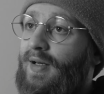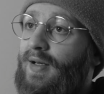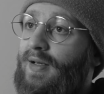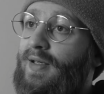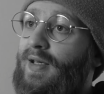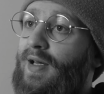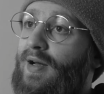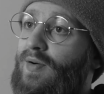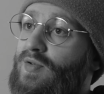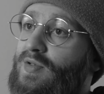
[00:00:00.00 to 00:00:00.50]

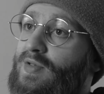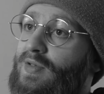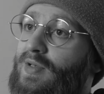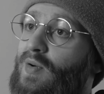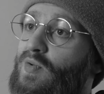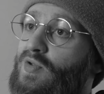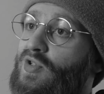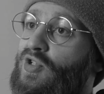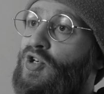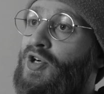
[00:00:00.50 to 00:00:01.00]
yeah, I
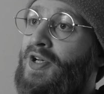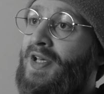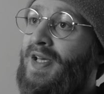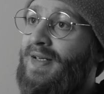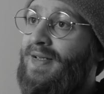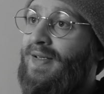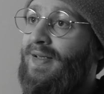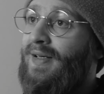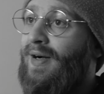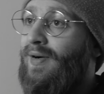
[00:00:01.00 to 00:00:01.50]
was
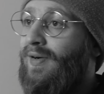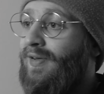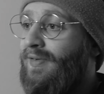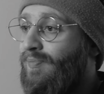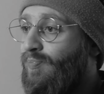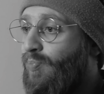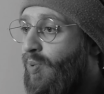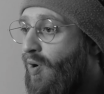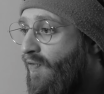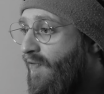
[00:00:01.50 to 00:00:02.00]
gutted. I was
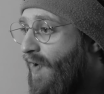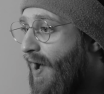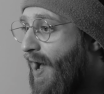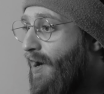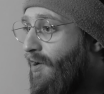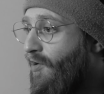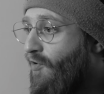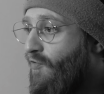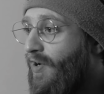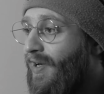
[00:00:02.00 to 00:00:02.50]
both
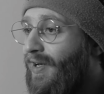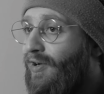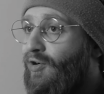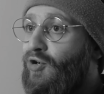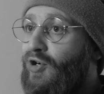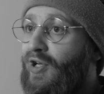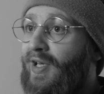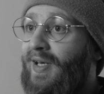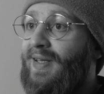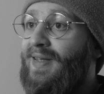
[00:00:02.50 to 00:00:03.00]
angry and
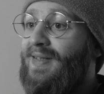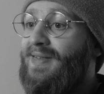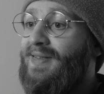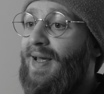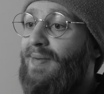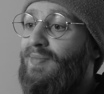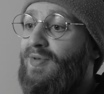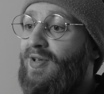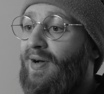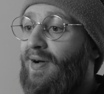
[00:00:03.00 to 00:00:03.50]
gutted at the
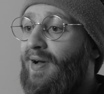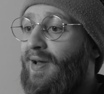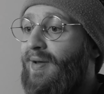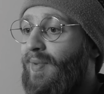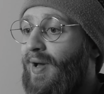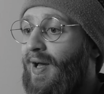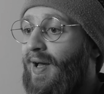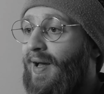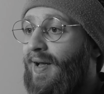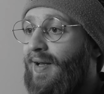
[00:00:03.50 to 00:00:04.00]
same
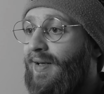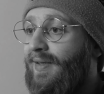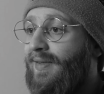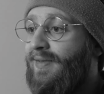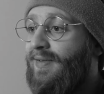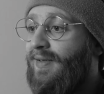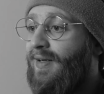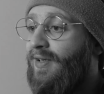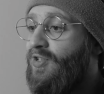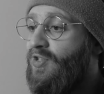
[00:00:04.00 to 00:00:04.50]
time,
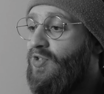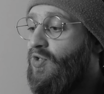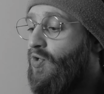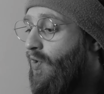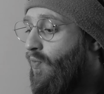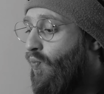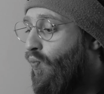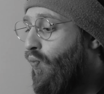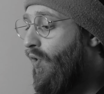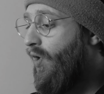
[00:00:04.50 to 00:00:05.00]
and I just
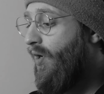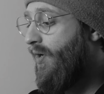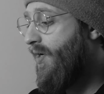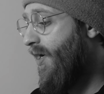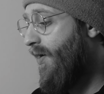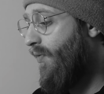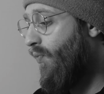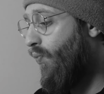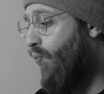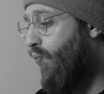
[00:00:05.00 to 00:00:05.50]
couldn't work
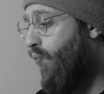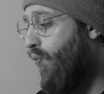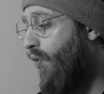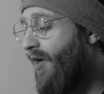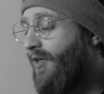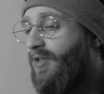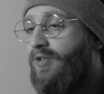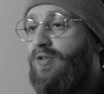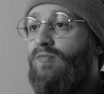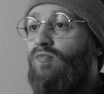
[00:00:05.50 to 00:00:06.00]
out what
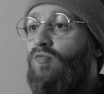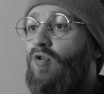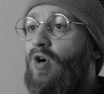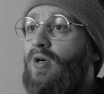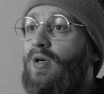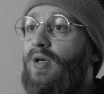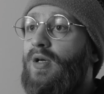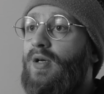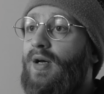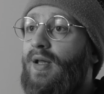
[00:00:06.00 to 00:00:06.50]
I'd done
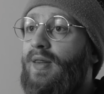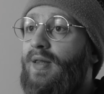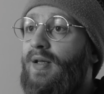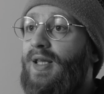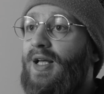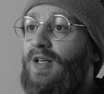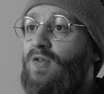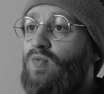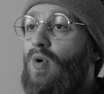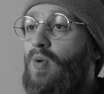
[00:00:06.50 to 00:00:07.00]
wrong. I think
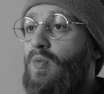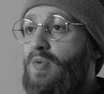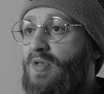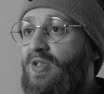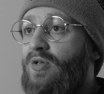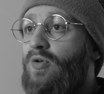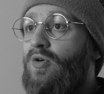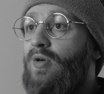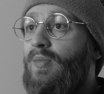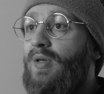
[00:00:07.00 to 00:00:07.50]
that's what was
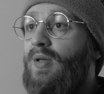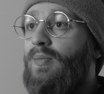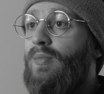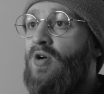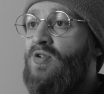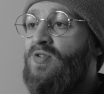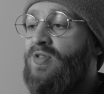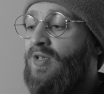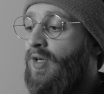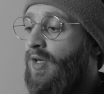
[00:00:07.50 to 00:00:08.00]
annoying me the
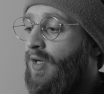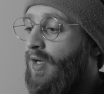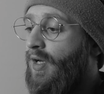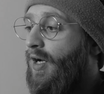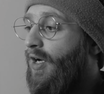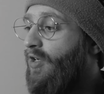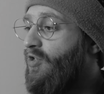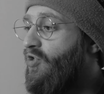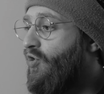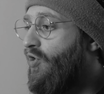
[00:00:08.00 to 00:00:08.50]
most.
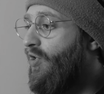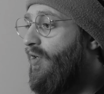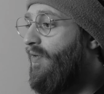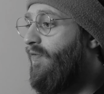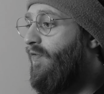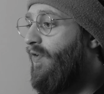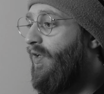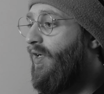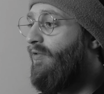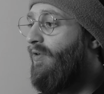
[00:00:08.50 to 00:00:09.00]
I just couldn't
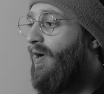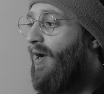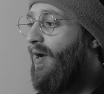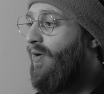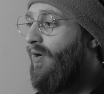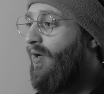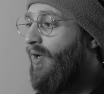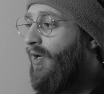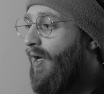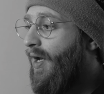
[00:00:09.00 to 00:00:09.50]
figure
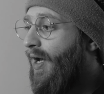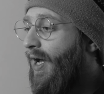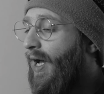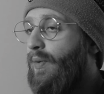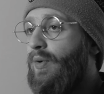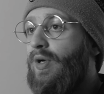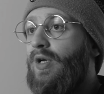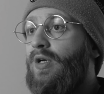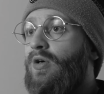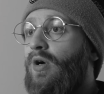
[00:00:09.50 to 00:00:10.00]
out
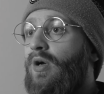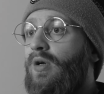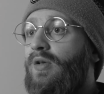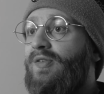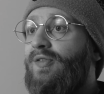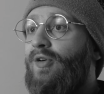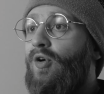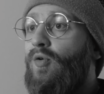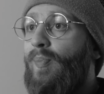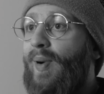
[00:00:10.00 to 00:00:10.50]
how it had gone
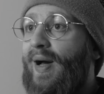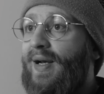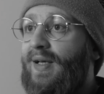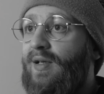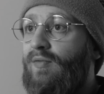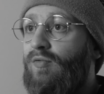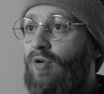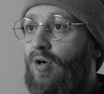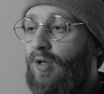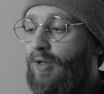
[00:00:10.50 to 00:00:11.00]
so
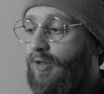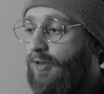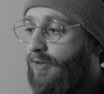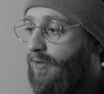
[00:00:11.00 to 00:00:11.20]
badly wrong,